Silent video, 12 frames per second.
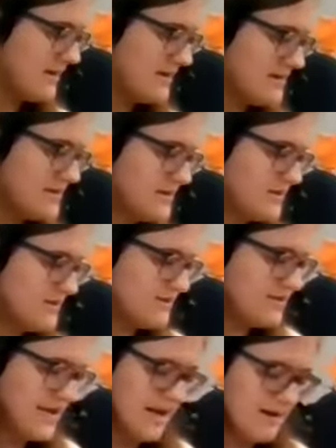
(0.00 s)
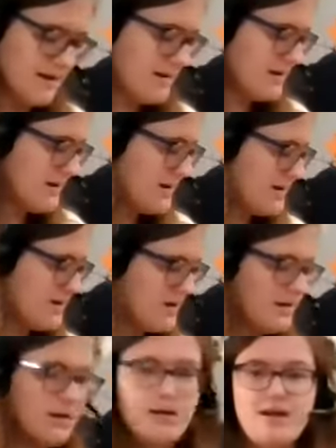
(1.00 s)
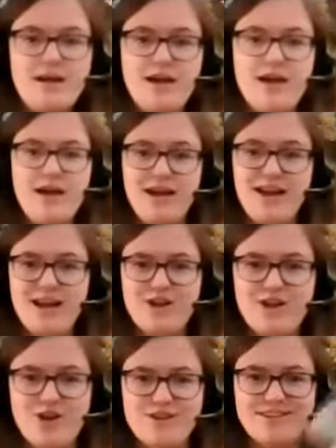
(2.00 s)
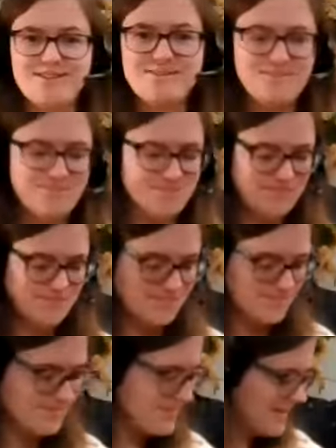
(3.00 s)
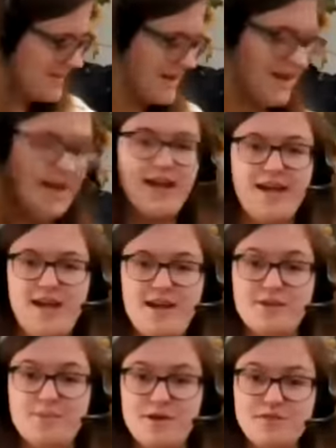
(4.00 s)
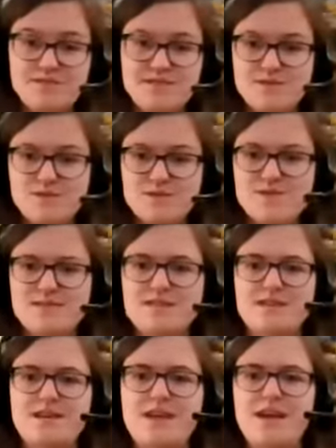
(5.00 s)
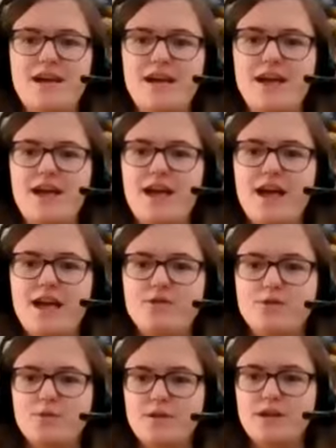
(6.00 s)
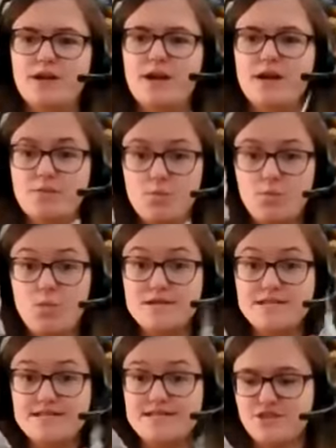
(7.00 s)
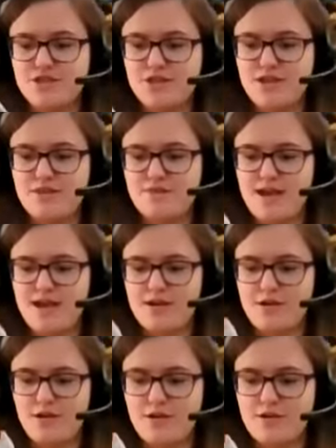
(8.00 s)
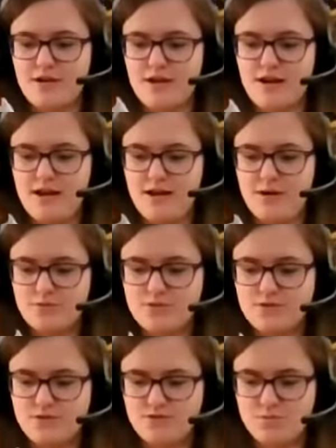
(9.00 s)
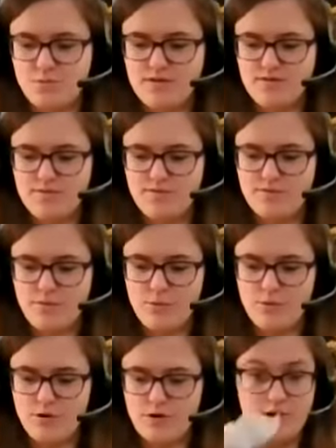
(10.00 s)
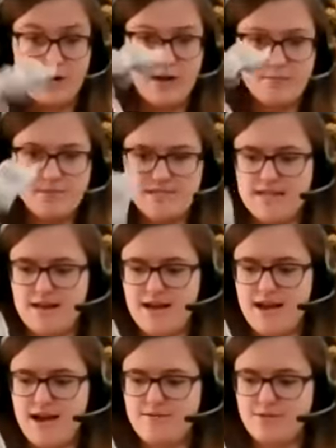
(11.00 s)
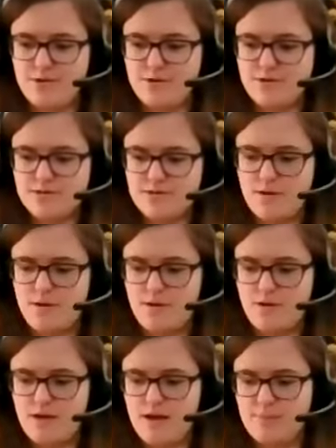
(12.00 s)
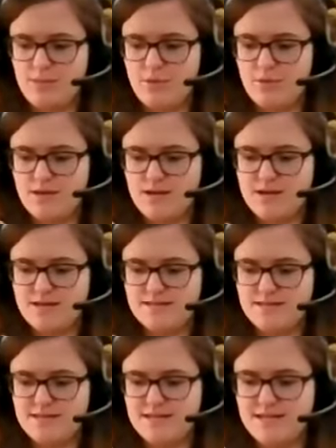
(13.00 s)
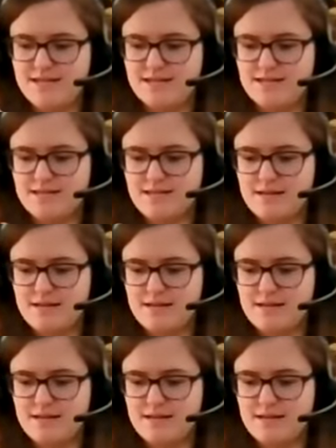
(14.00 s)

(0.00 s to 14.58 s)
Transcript: is to take an egg carton and a pair of scissors, and you're going to cut one section of the egg carton out. Just one of the 4 cups that I have here is all I'm going to need.